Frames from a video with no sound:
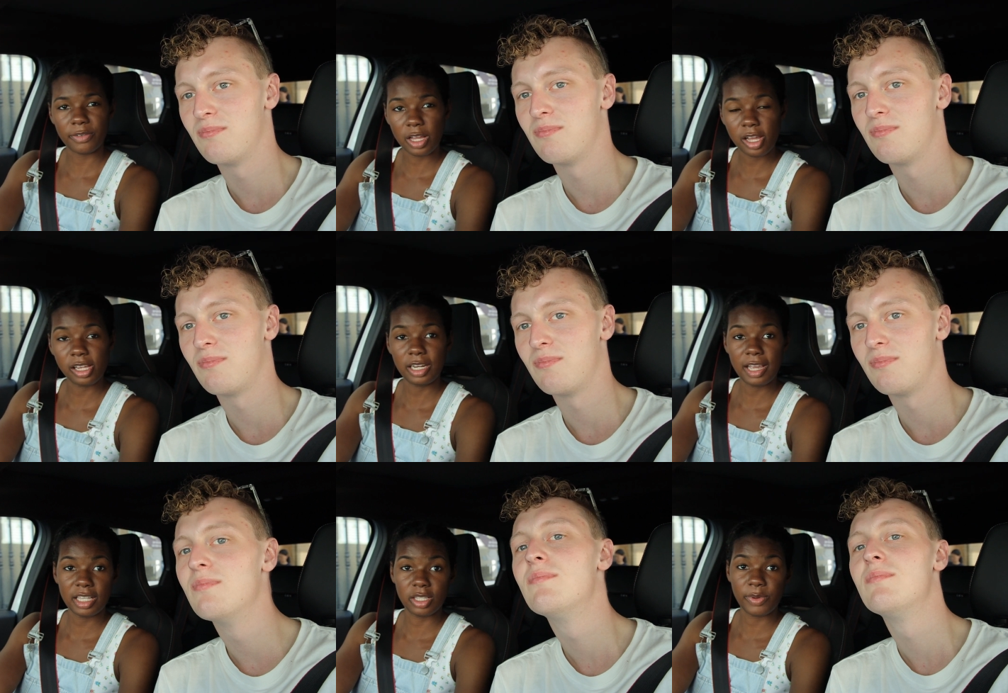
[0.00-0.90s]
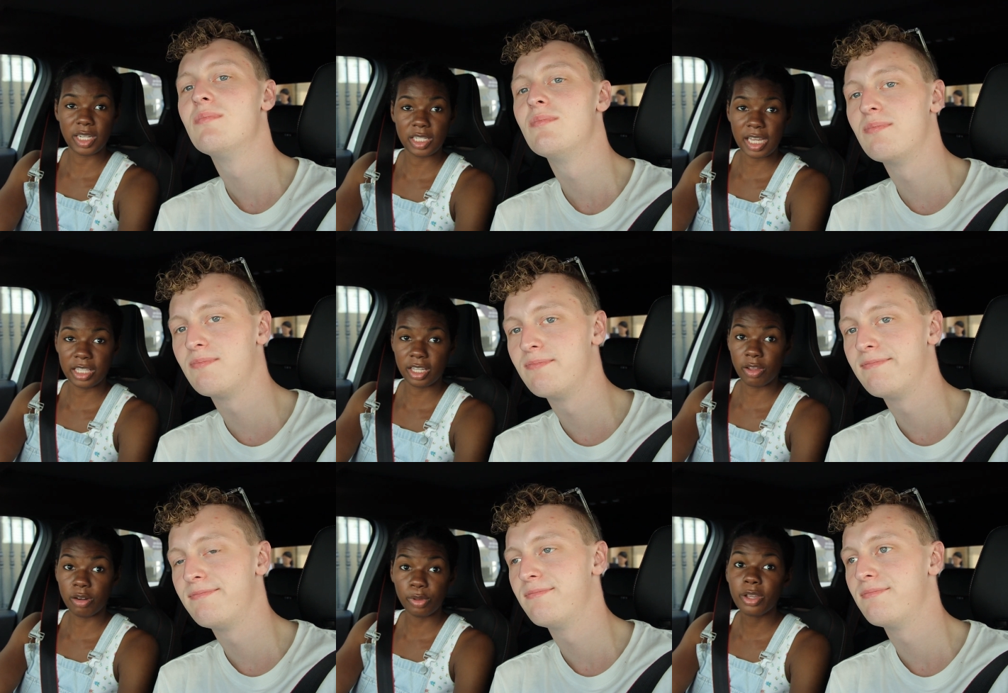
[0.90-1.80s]
Speaker 1: of a holiday, so we decided to go
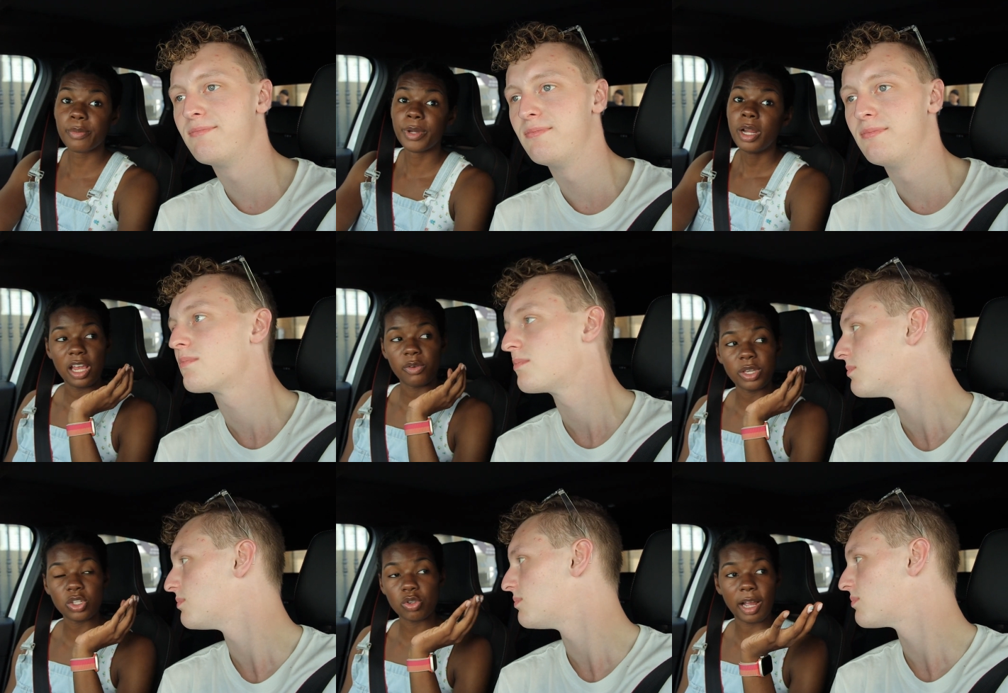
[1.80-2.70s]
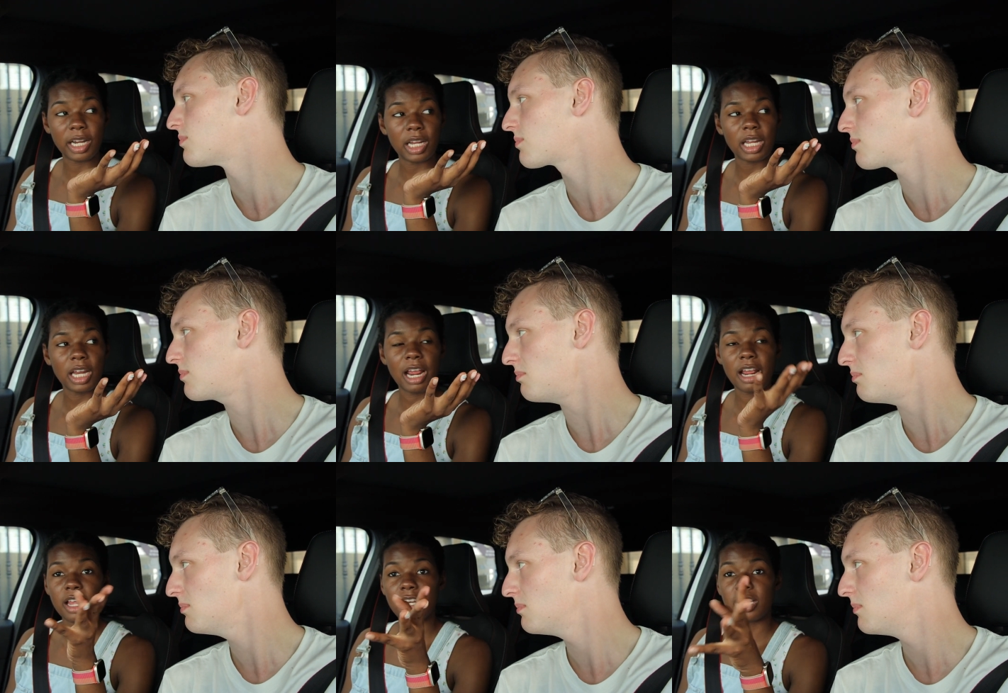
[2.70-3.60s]
to Bloom. And we tried it,
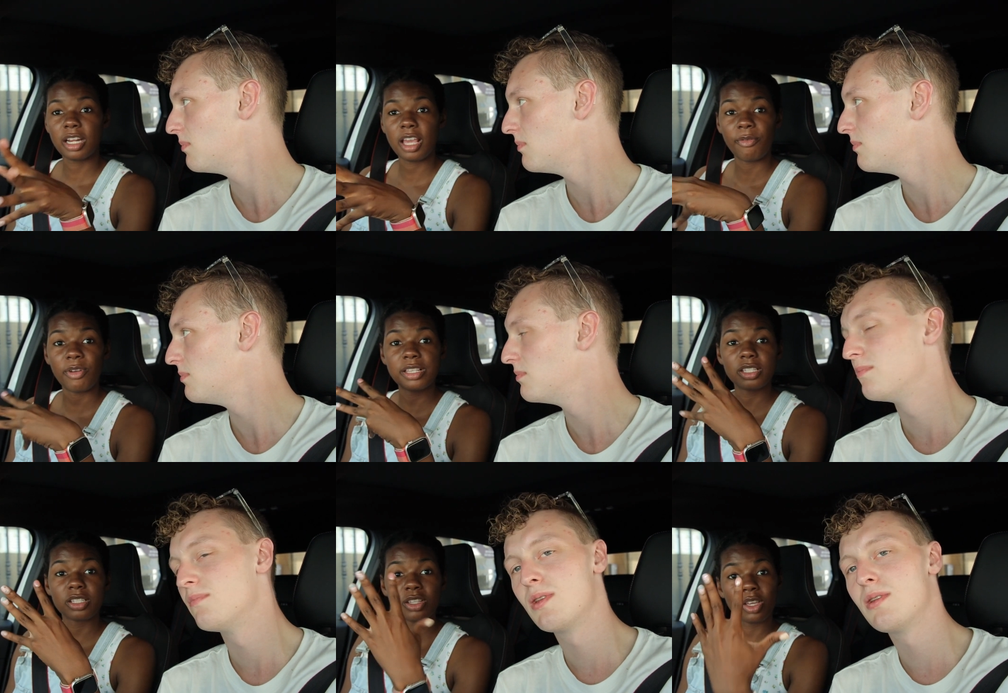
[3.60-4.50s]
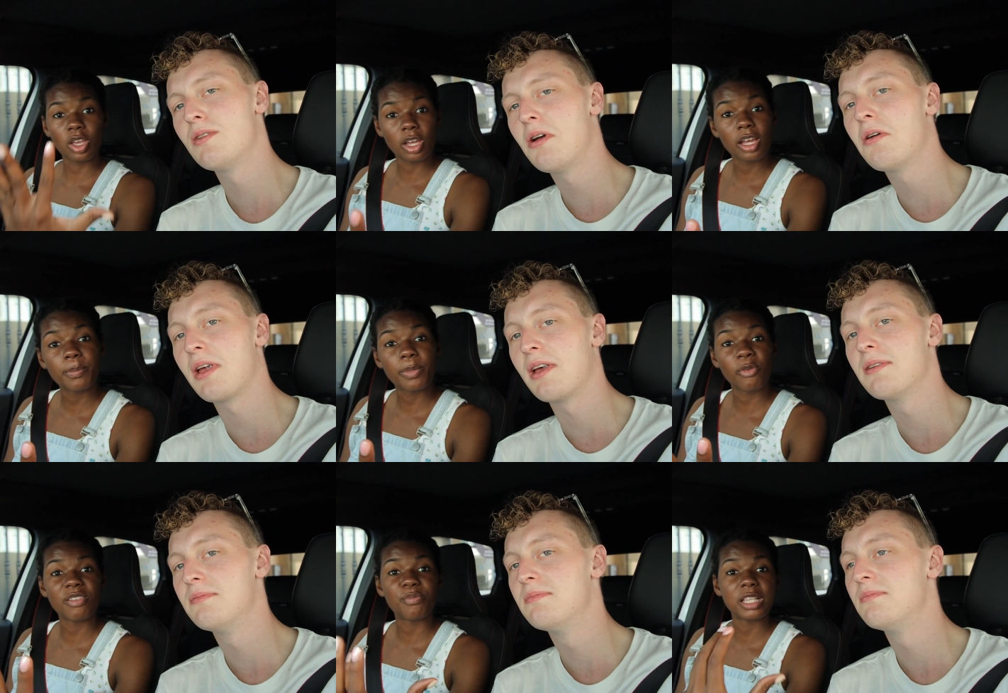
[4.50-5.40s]
and it was good, okay. but
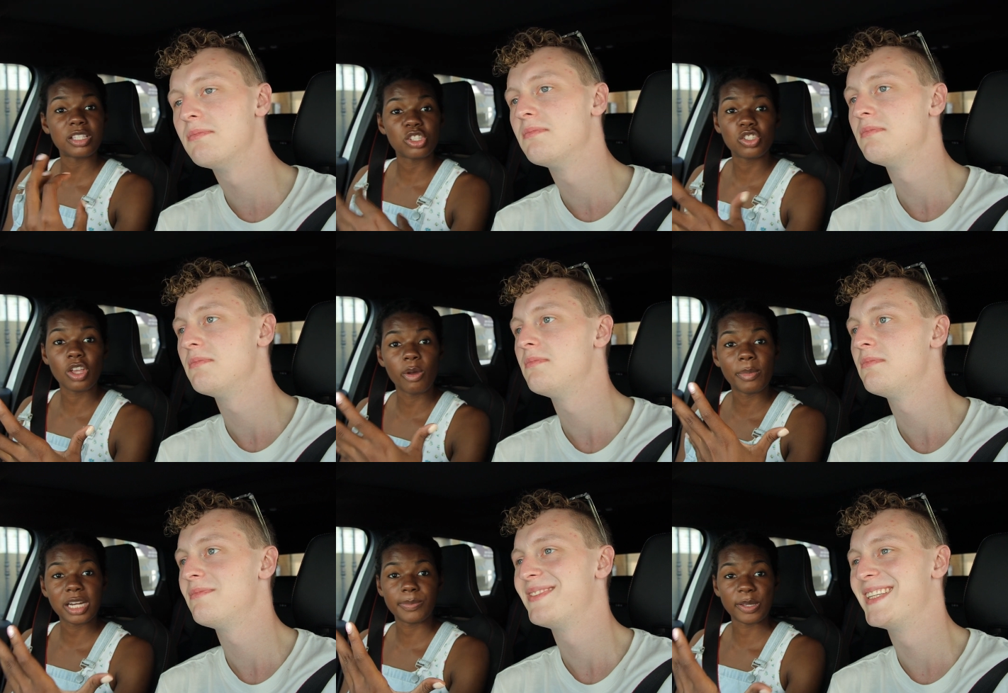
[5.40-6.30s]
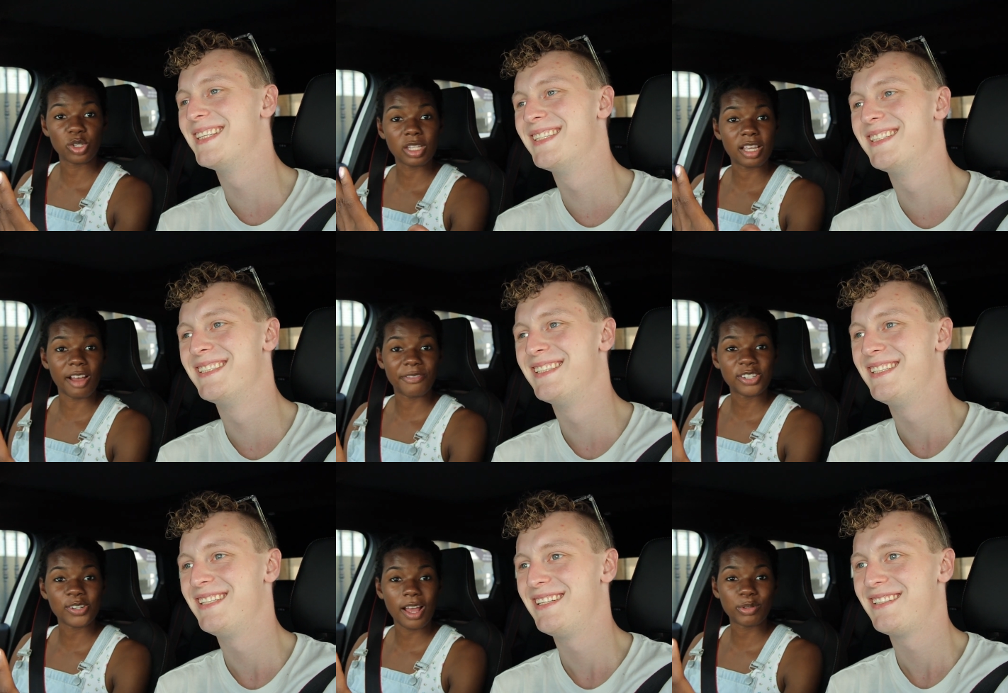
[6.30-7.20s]
we've been to so many specialty coffee
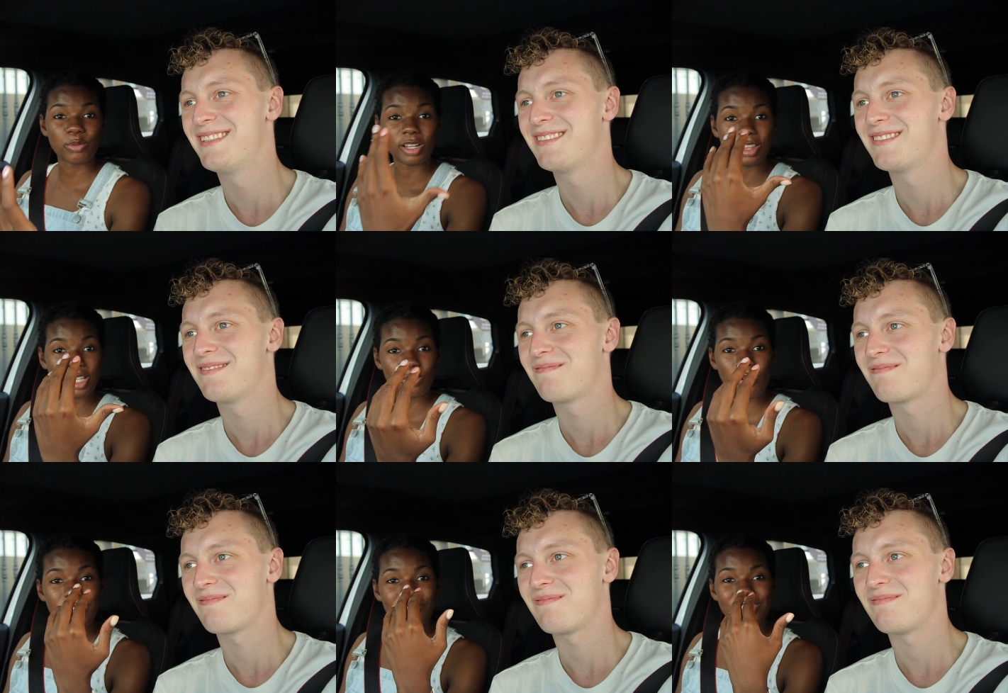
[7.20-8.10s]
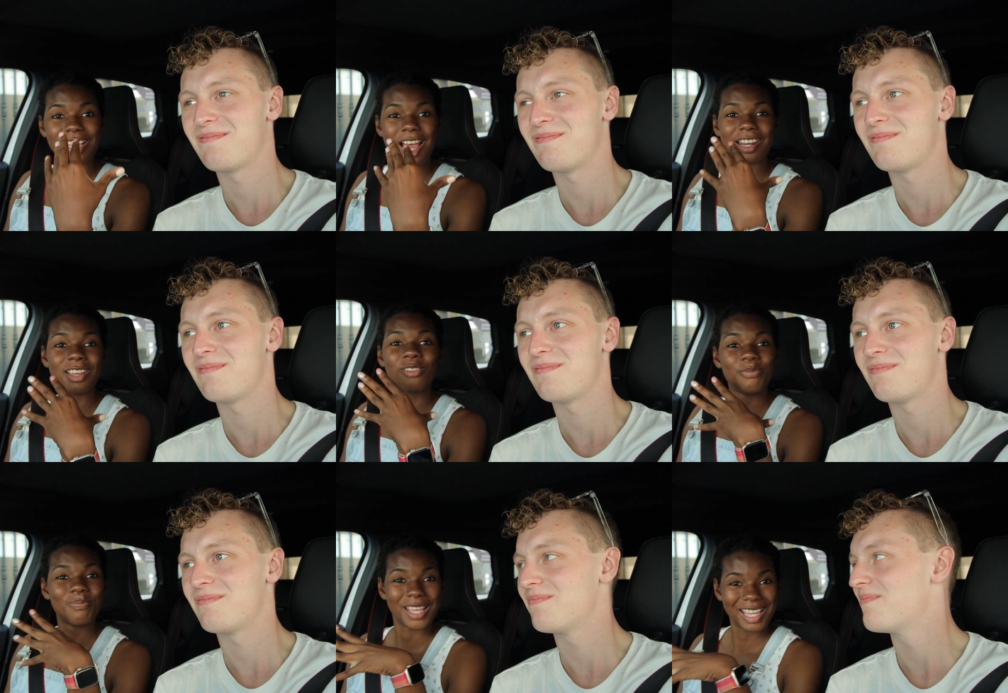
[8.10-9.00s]
shops where this one was kind of
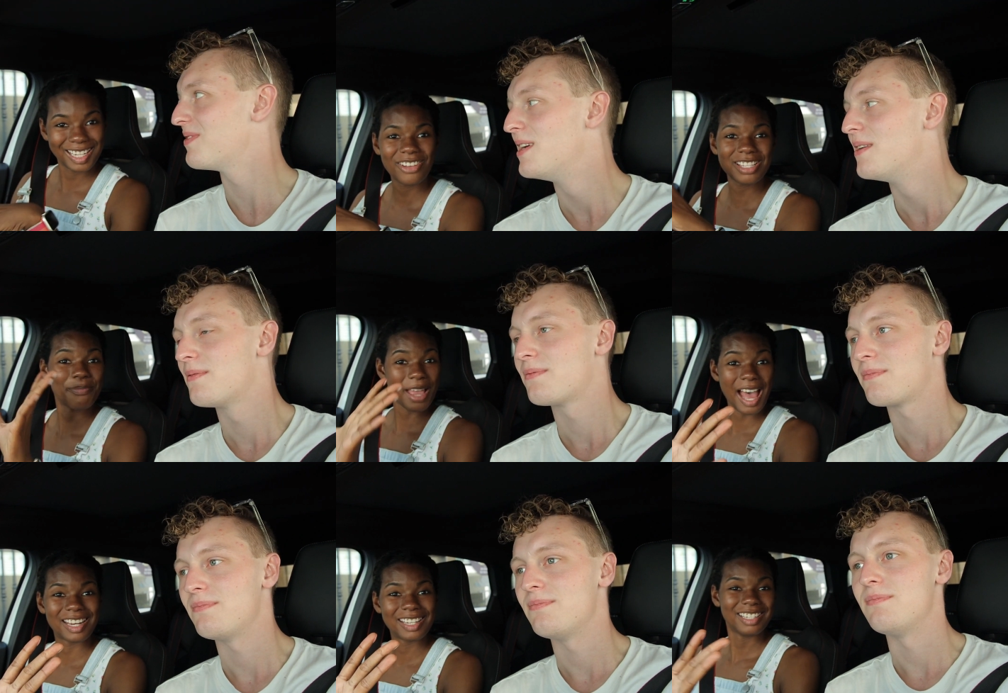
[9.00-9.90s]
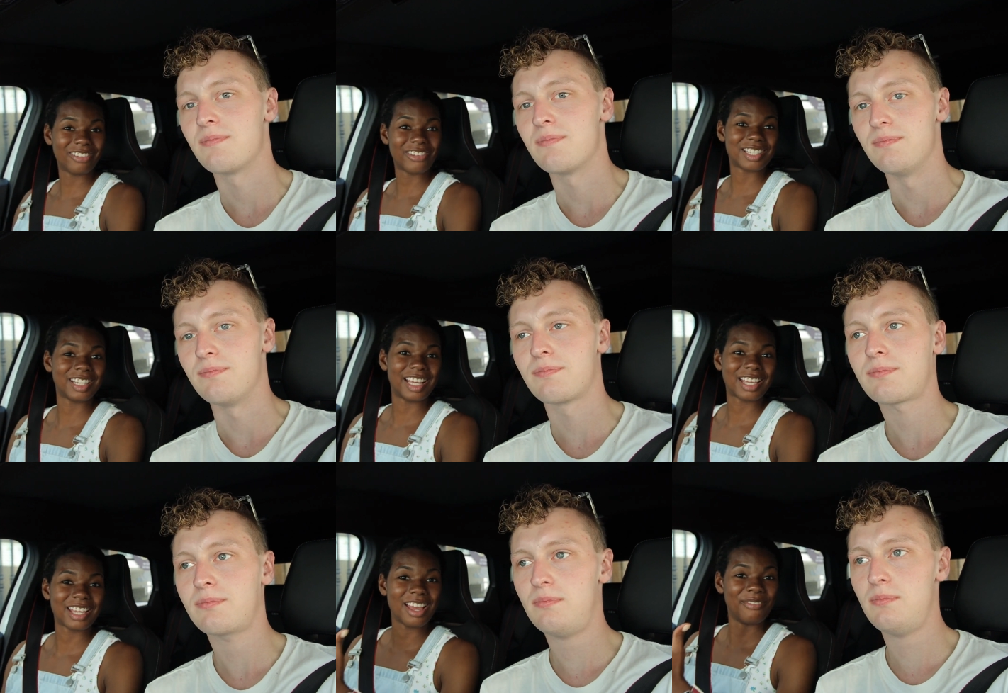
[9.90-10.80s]
mid. It wasn't bad, but it wasn't like